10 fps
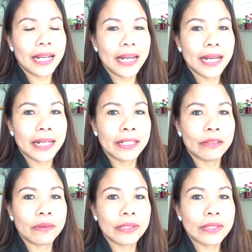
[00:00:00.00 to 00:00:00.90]
And
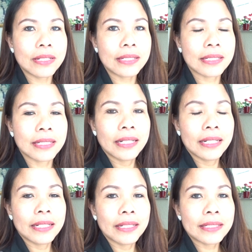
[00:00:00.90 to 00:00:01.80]
of course
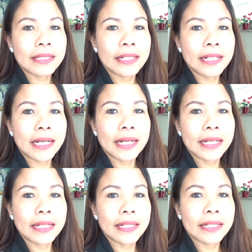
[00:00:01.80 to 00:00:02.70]
yesterday
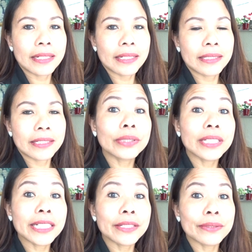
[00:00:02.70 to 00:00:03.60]
I heard
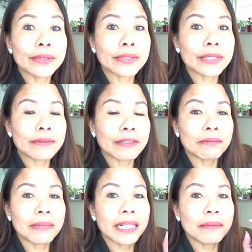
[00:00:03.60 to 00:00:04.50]
good news
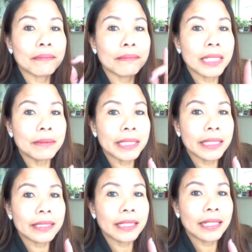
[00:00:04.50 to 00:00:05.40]
from my mama
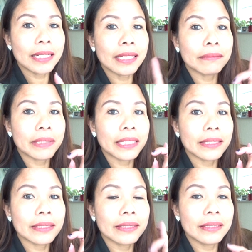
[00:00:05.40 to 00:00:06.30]
Gita and
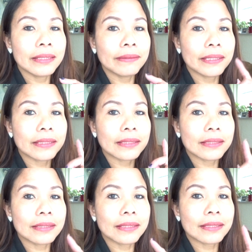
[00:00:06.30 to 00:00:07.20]
my little
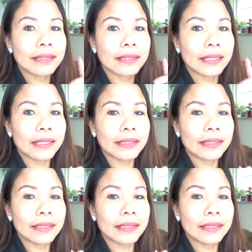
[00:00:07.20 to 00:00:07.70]
sister